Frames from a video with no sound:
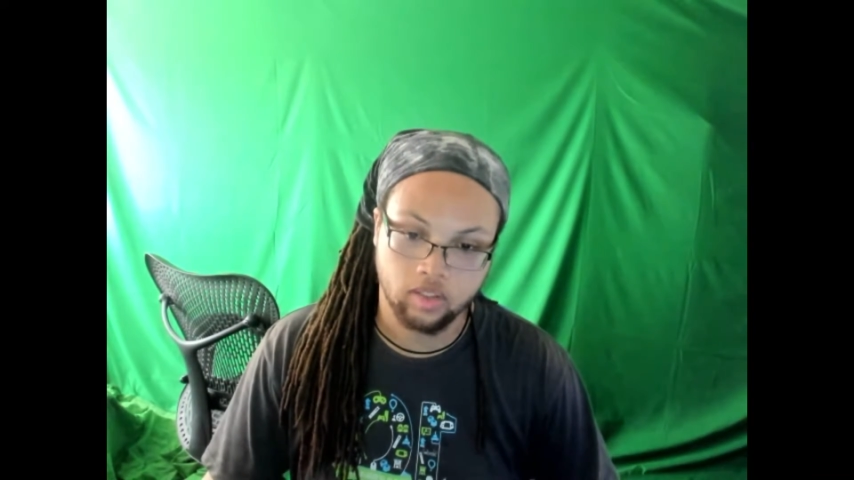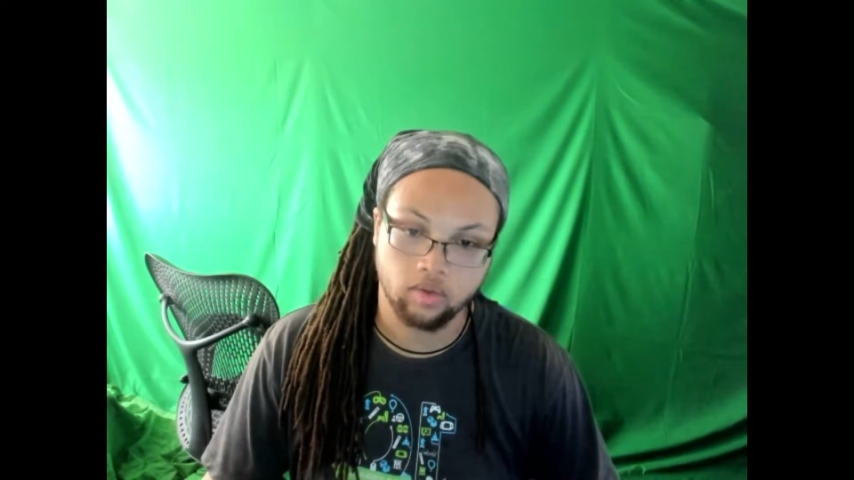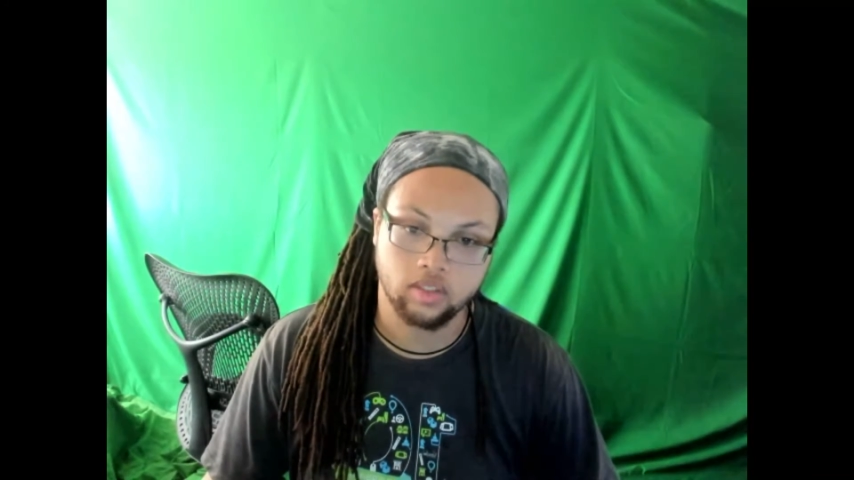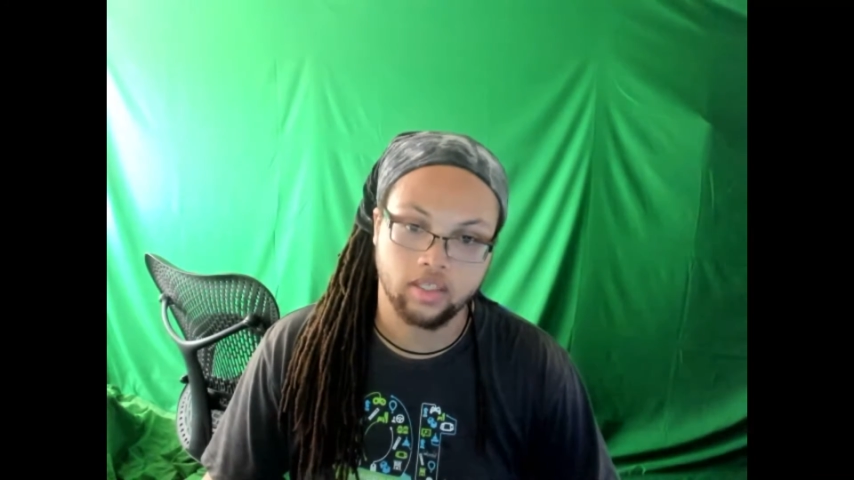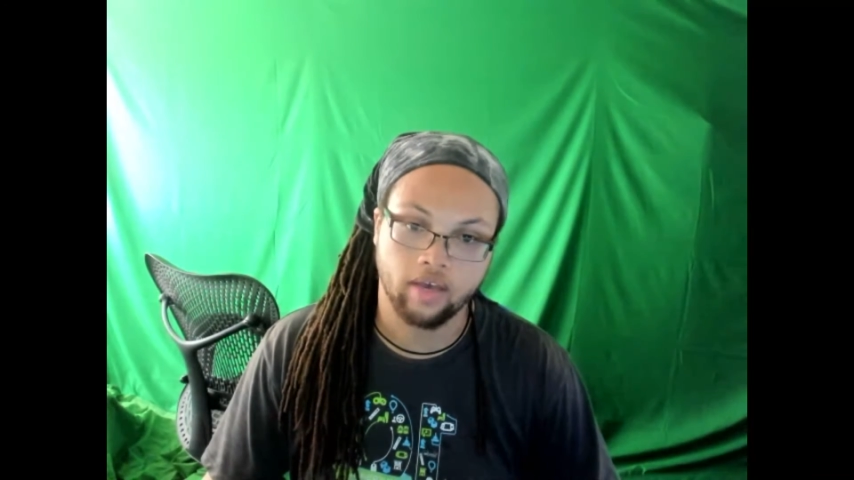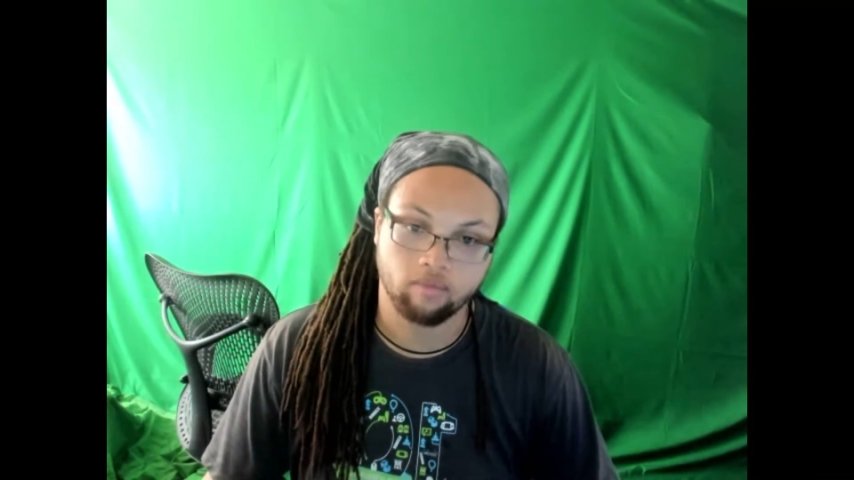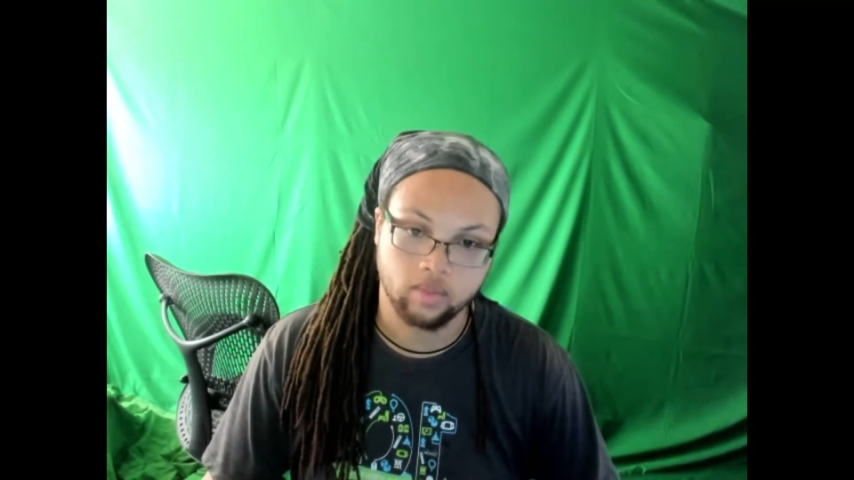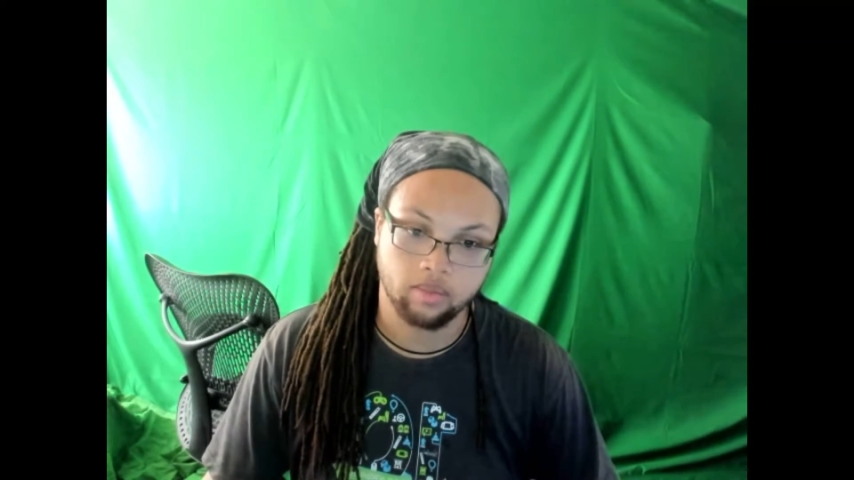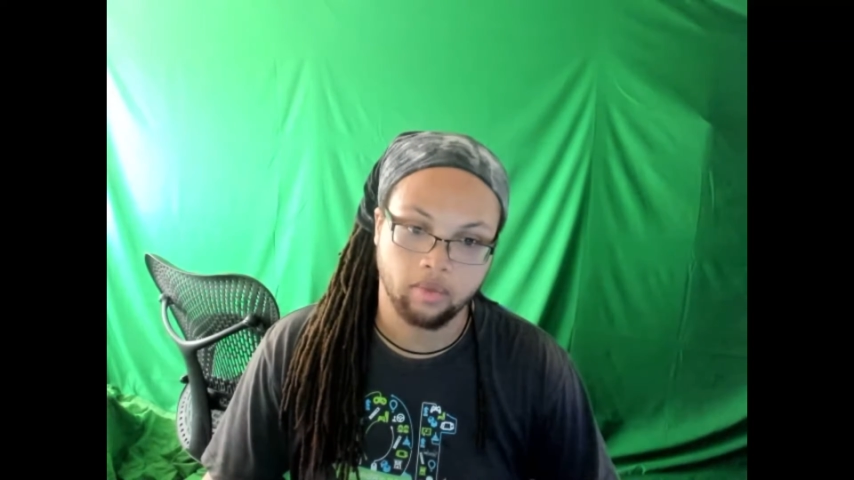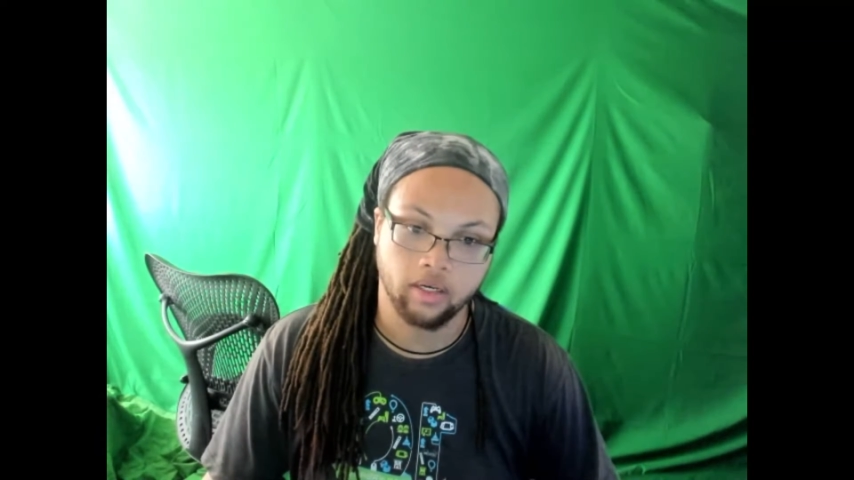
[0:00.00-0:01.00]
just gave him
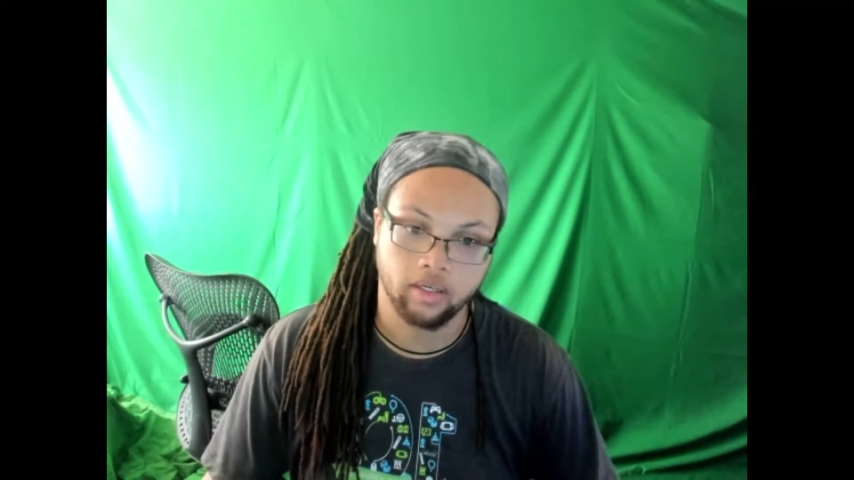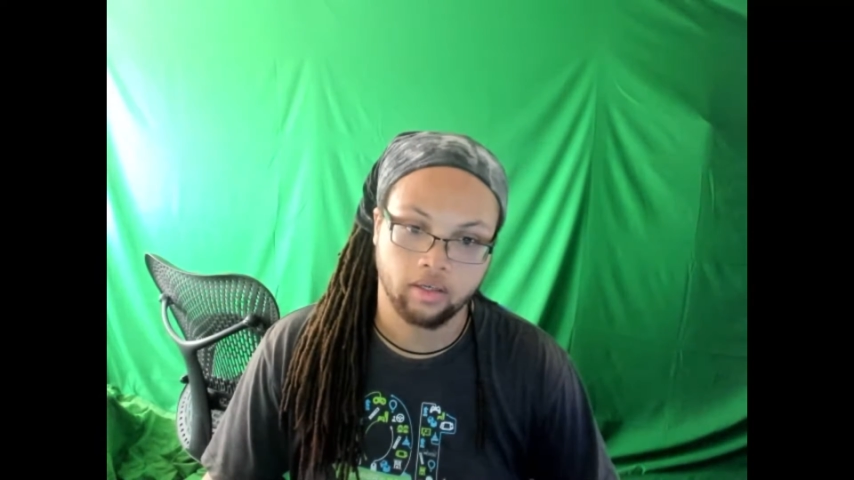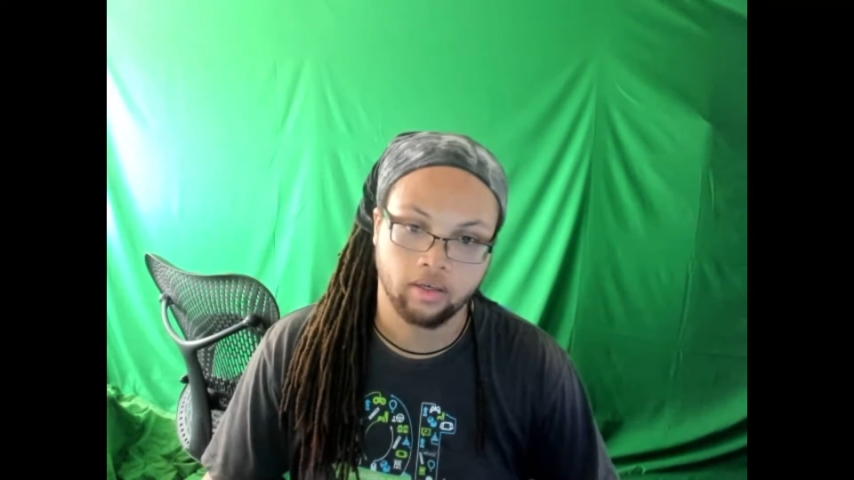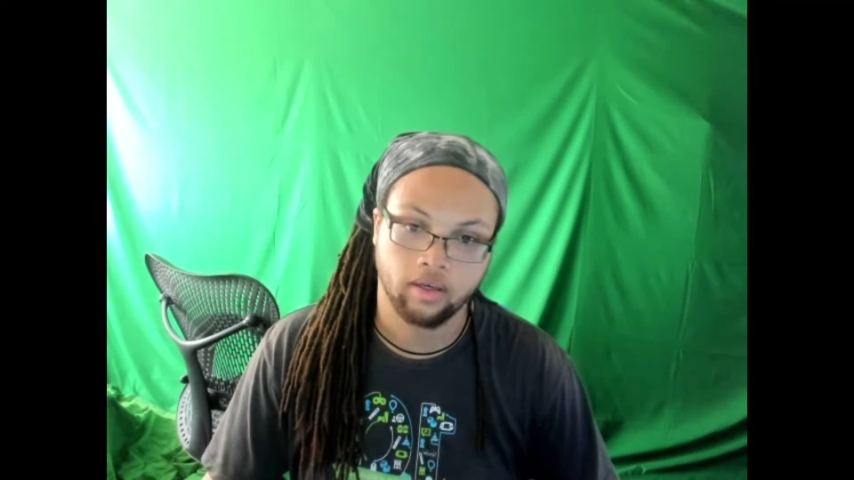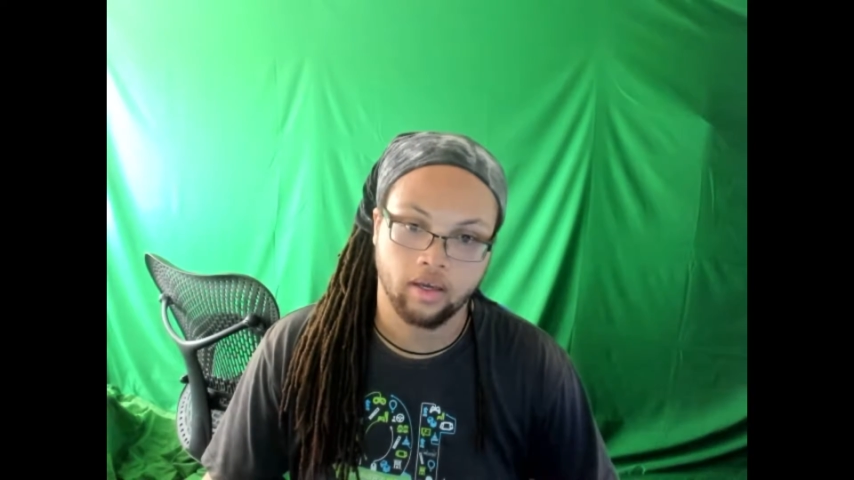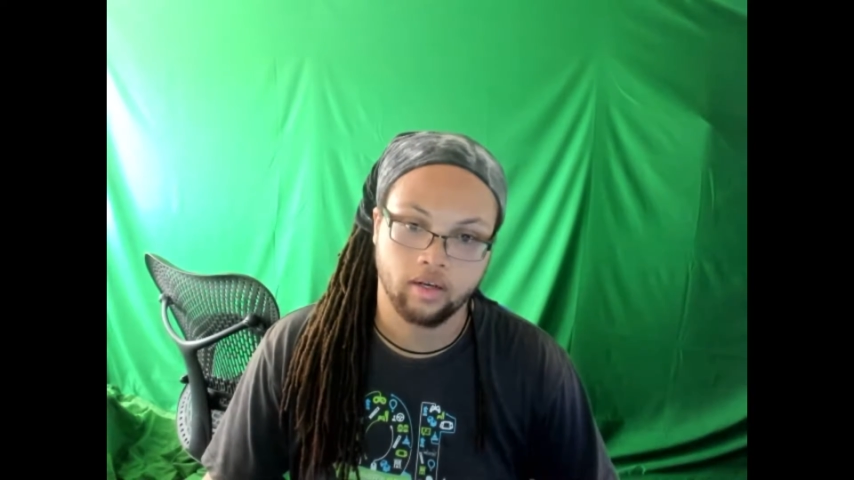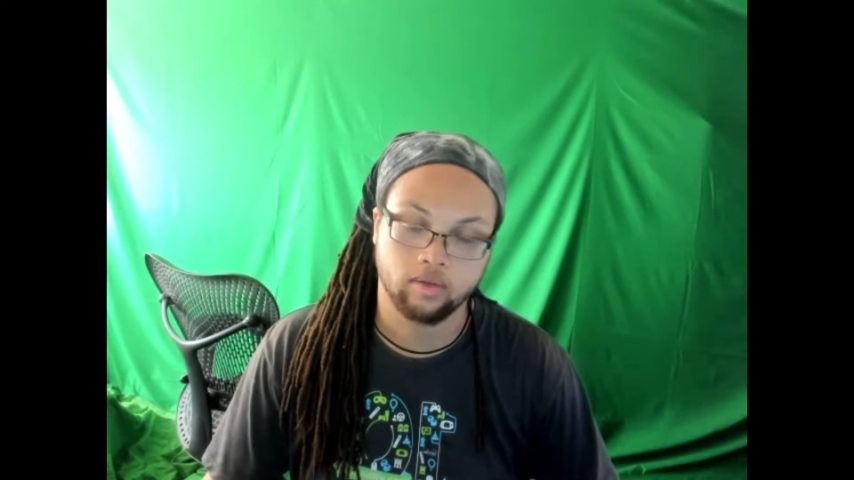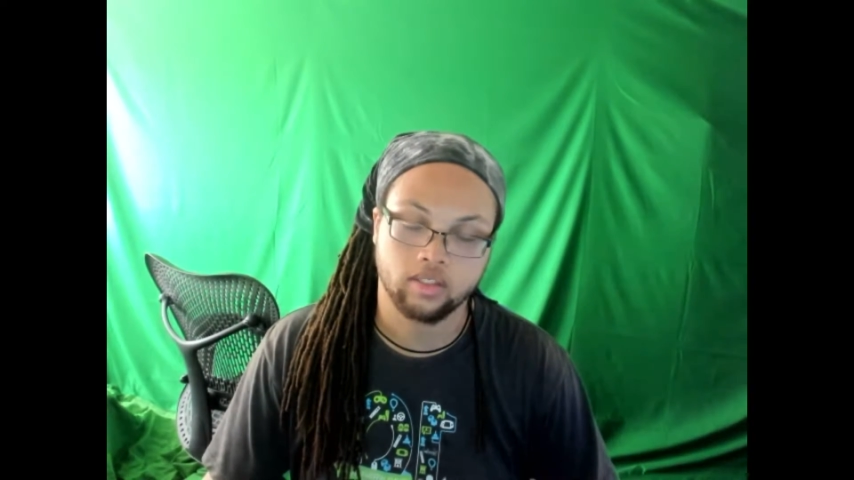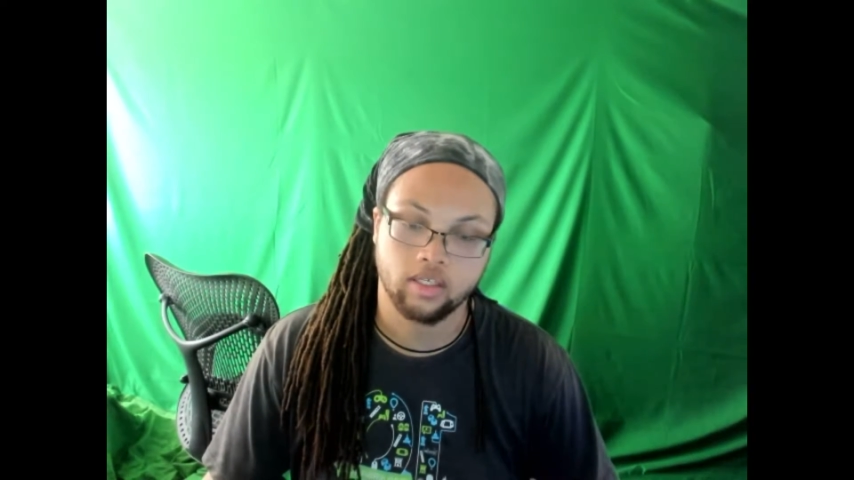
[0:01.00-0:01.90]
some money, and he was sitting